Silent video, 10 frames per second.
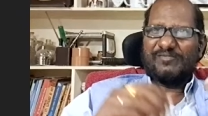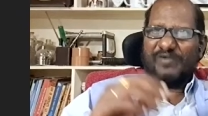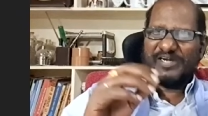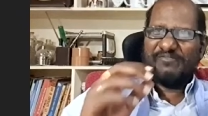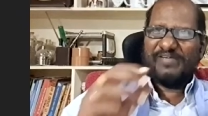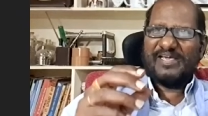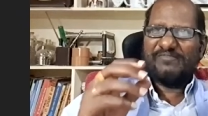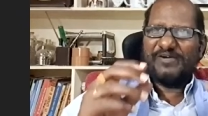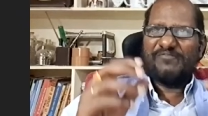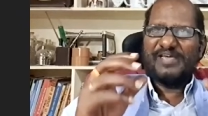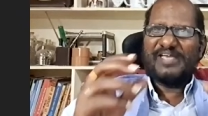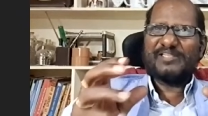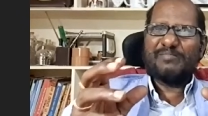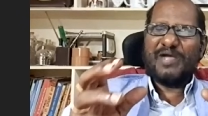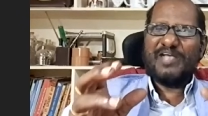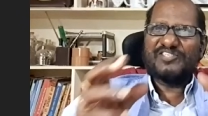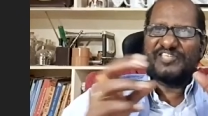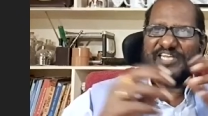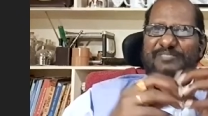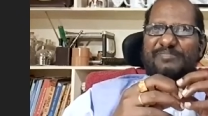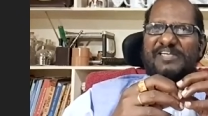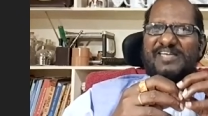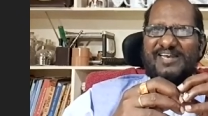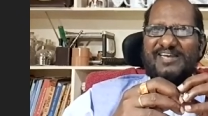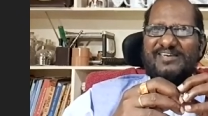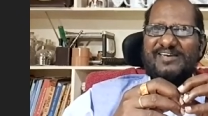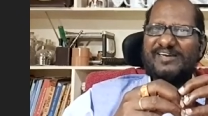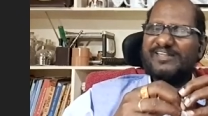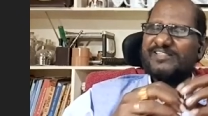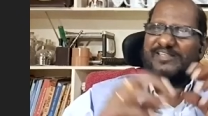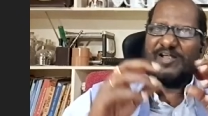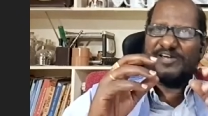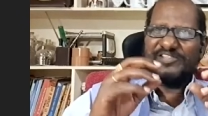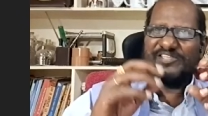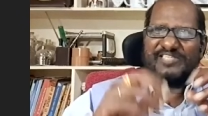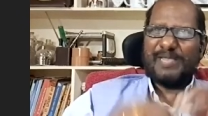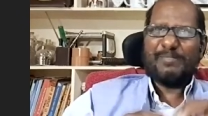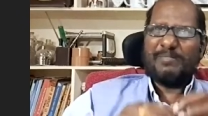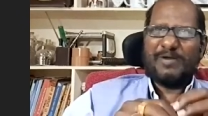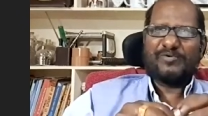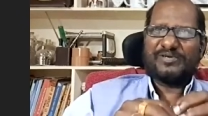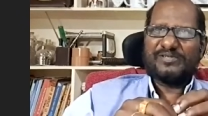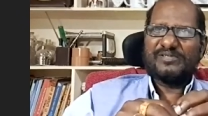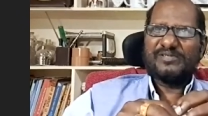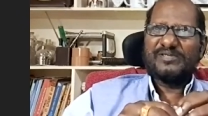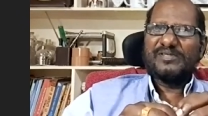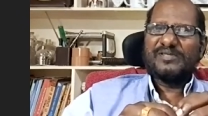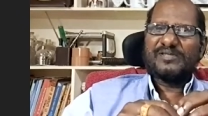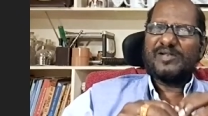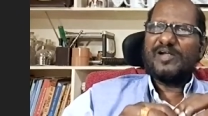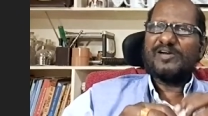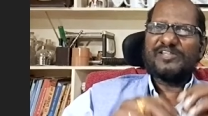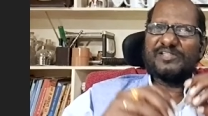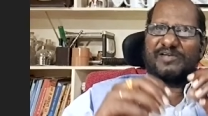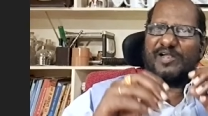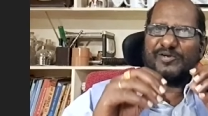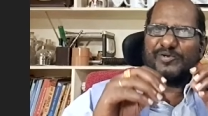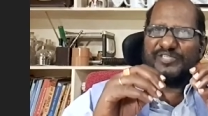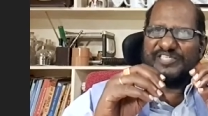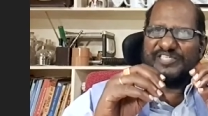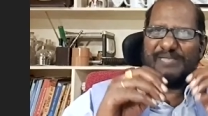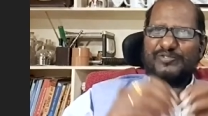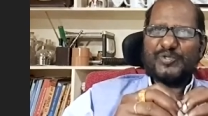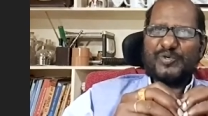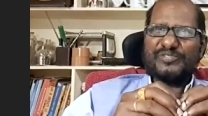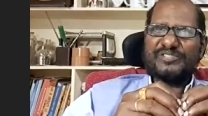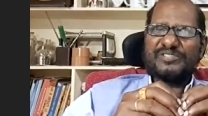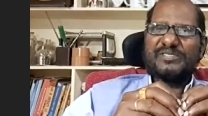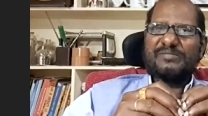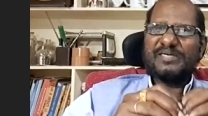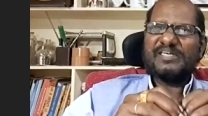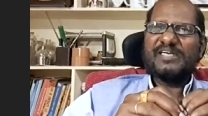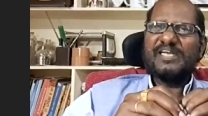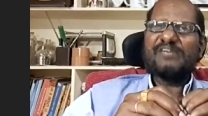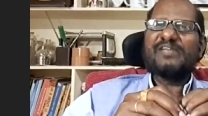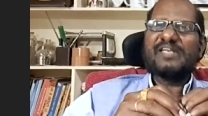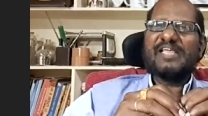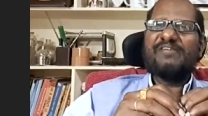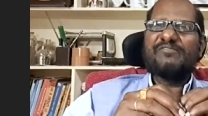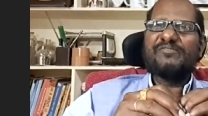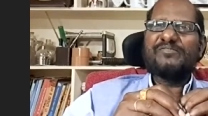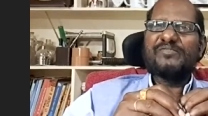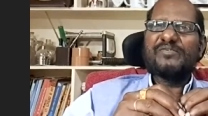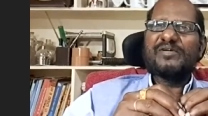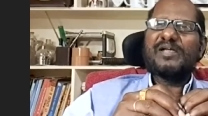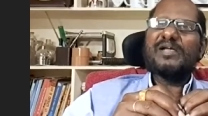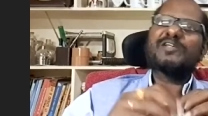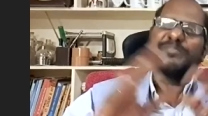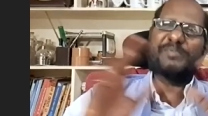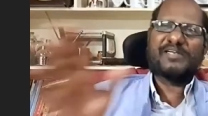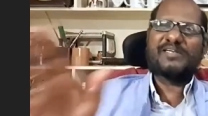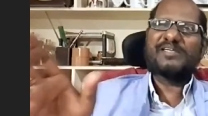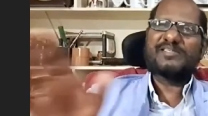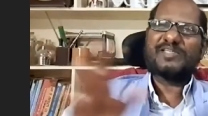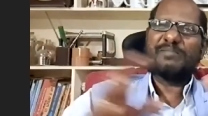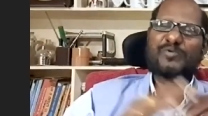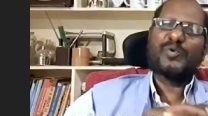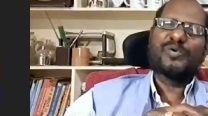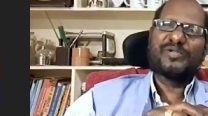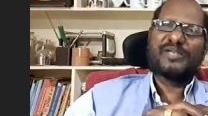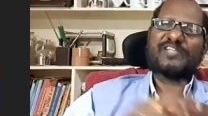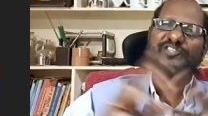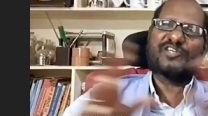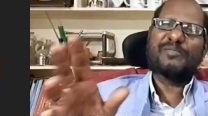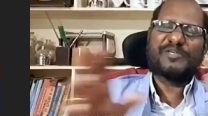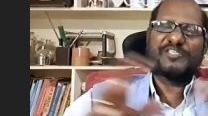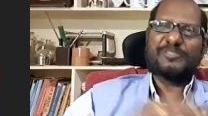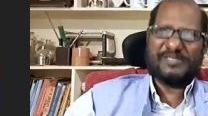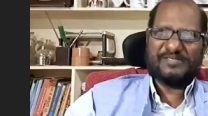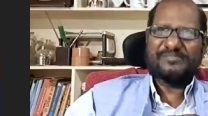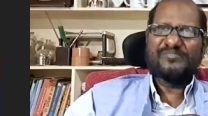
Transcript: From where the moisture has been collected, not in the same amount, not to the same source, but it will give as per some rule, natural principle.